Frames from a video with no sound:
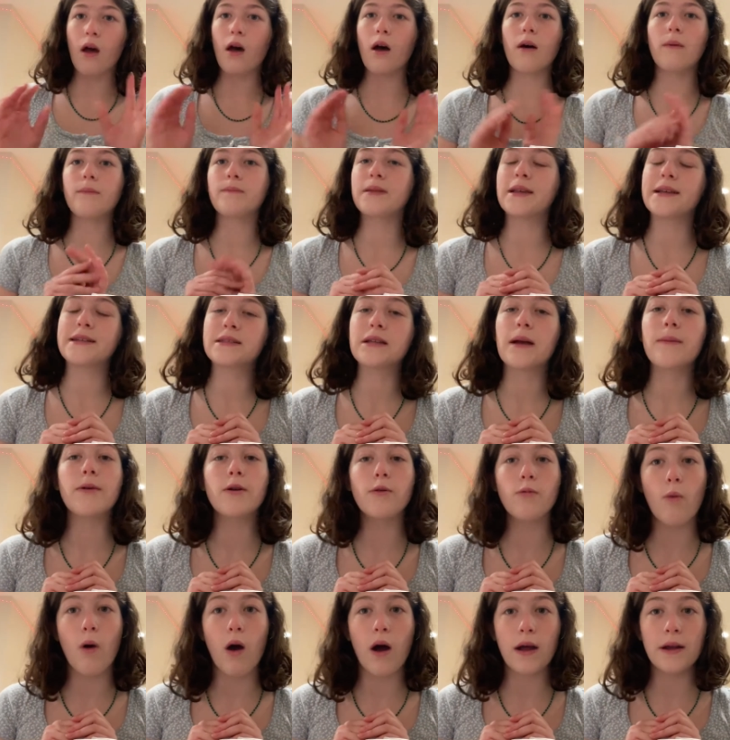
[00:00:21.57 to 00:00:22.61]
place number
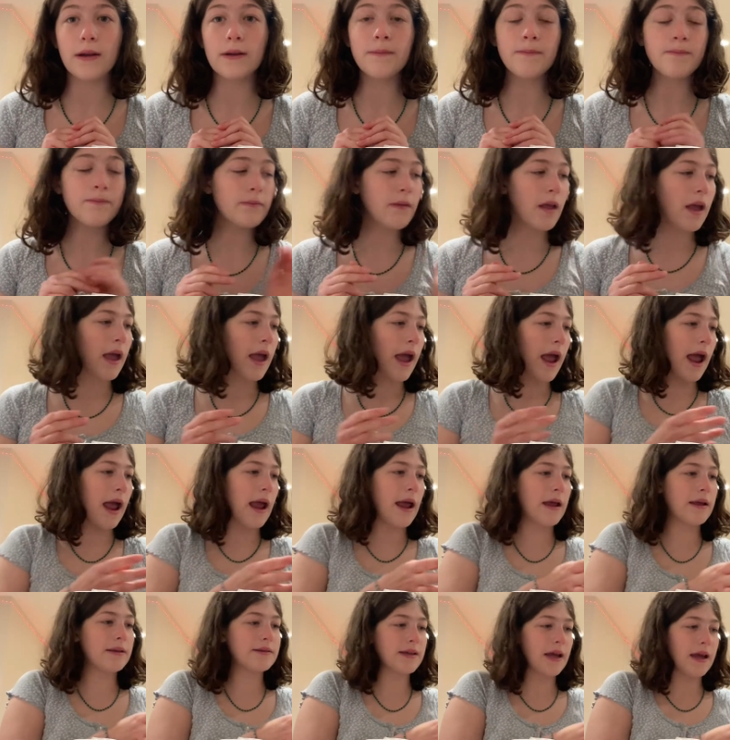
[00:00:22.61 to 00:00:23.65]
1,
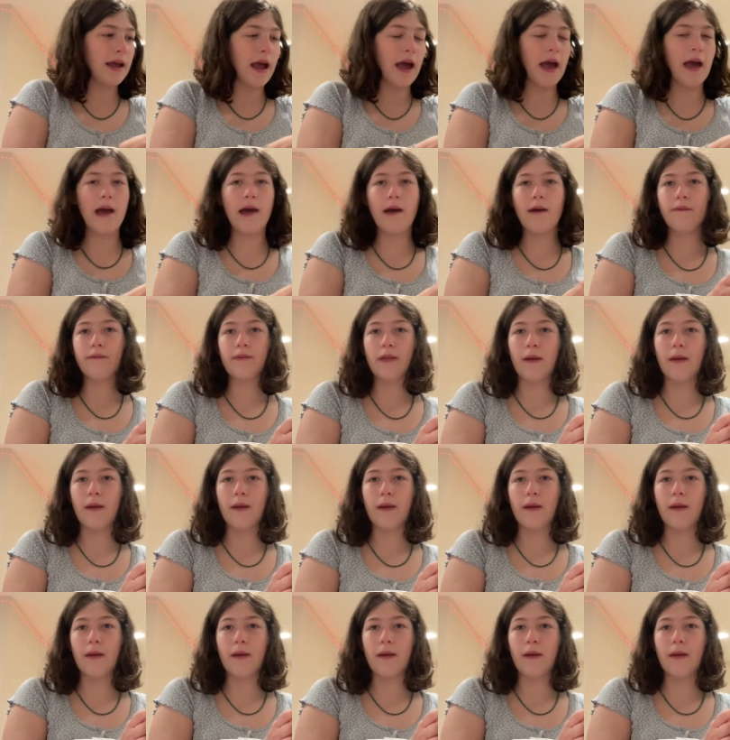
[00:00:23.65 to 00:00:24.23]
and I have